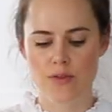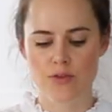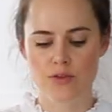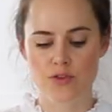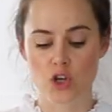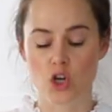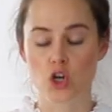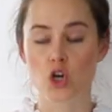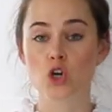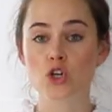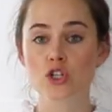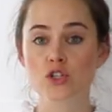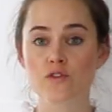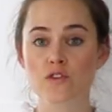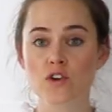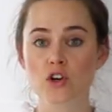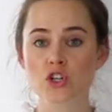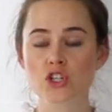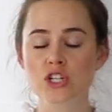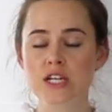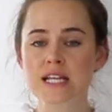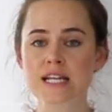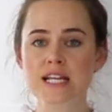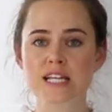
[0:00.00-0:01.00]
The cooked
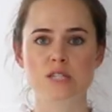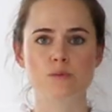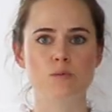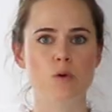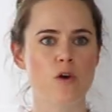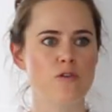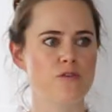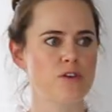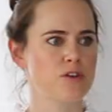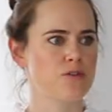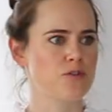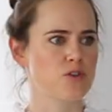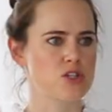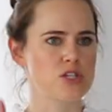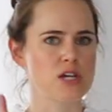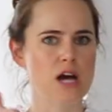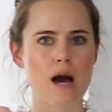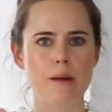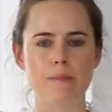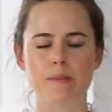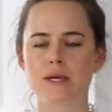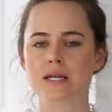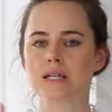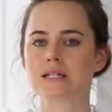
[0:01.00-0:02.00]
version is perfect for
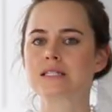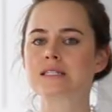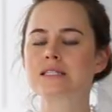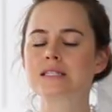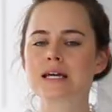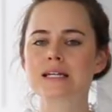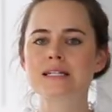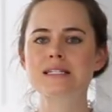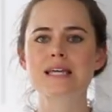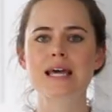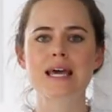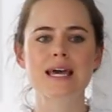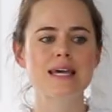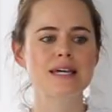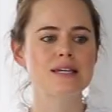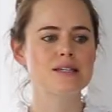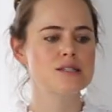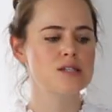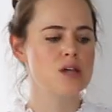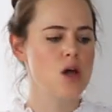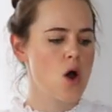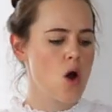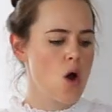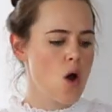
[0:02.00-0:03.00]
topping
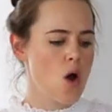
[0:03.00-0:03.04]
sundaes